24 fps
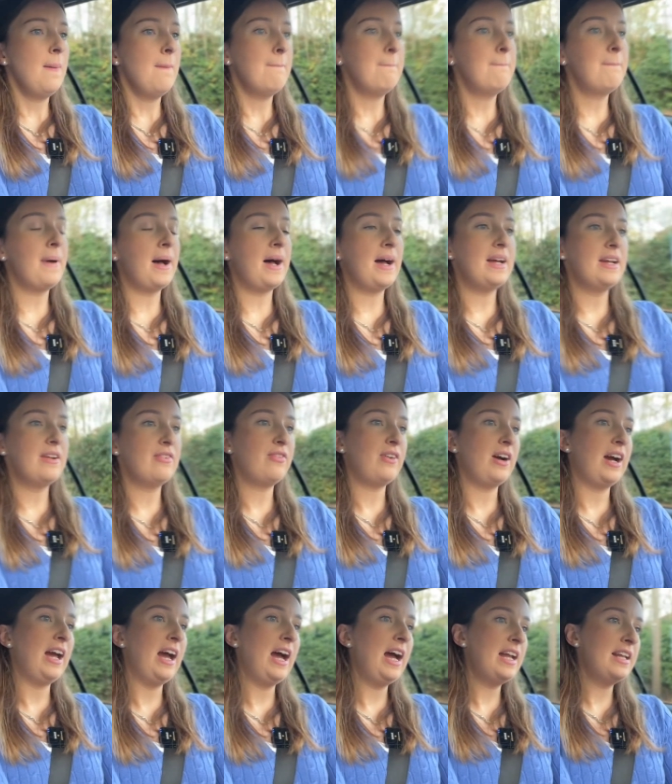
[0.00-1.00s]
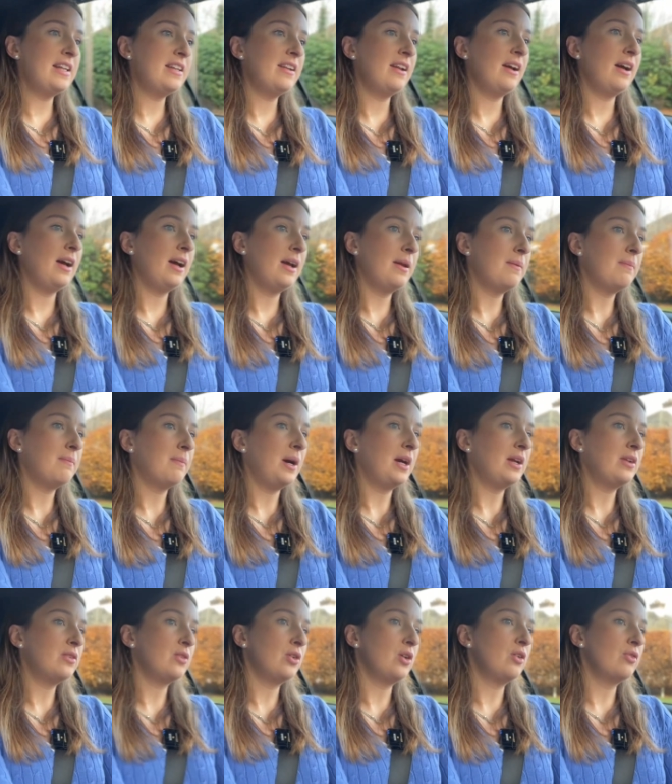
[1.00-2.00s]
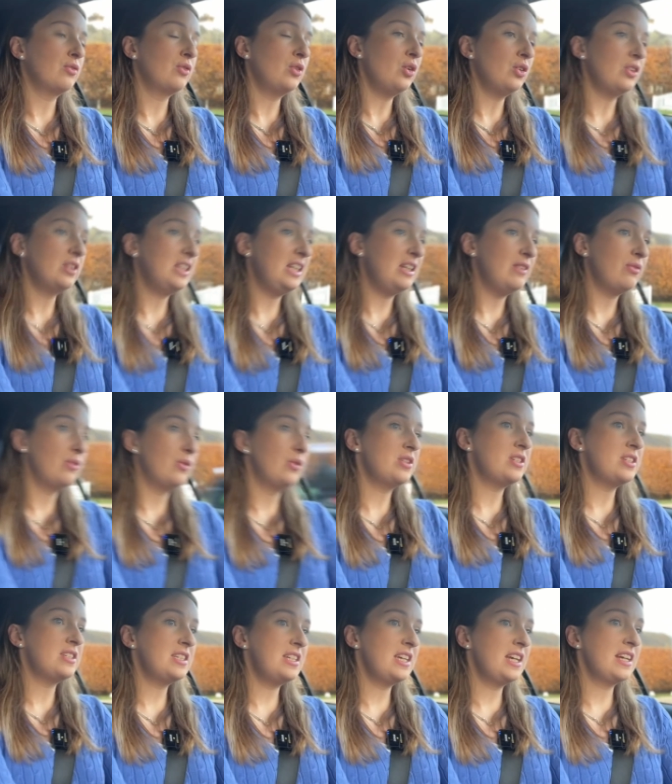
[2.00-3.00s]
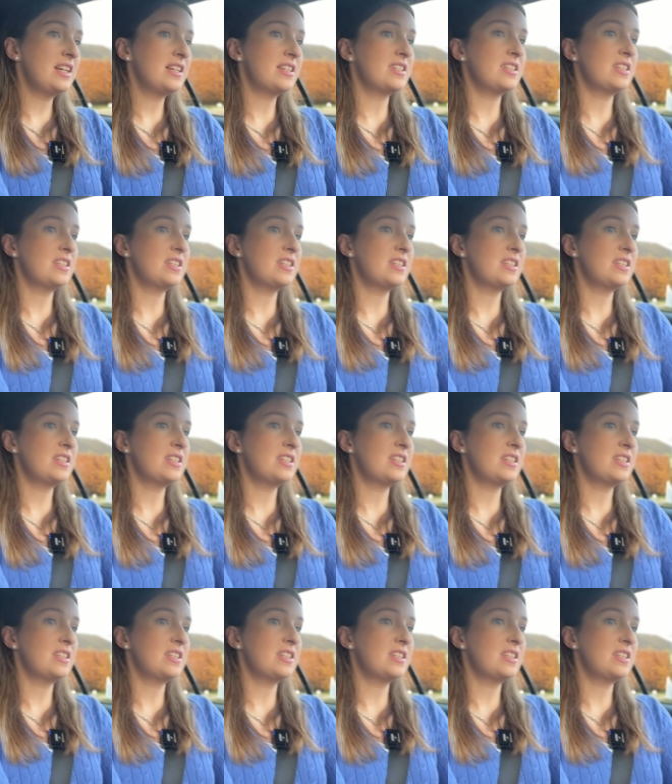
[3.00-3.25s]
But if I hadn't, I might not have gotten E46,